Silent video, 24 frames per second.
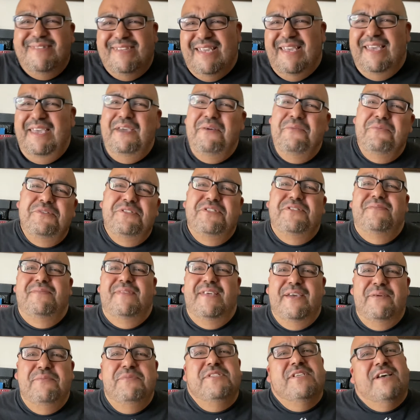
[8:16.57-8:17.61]
it
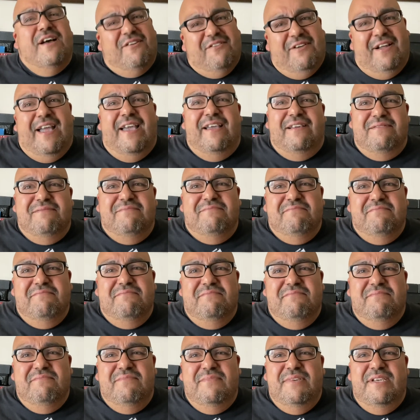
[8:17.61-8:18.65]
was all right,
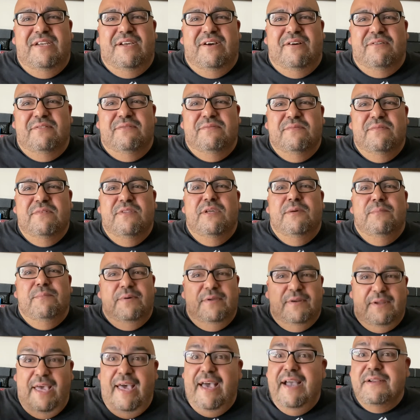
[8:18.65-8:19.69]

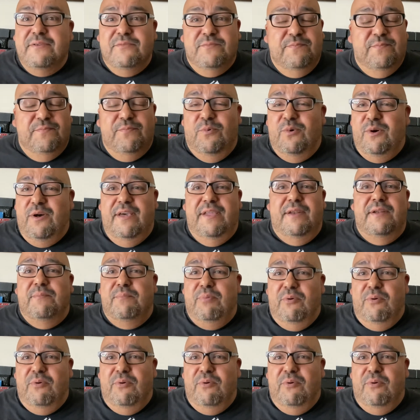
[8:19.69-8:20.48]
But Act 1,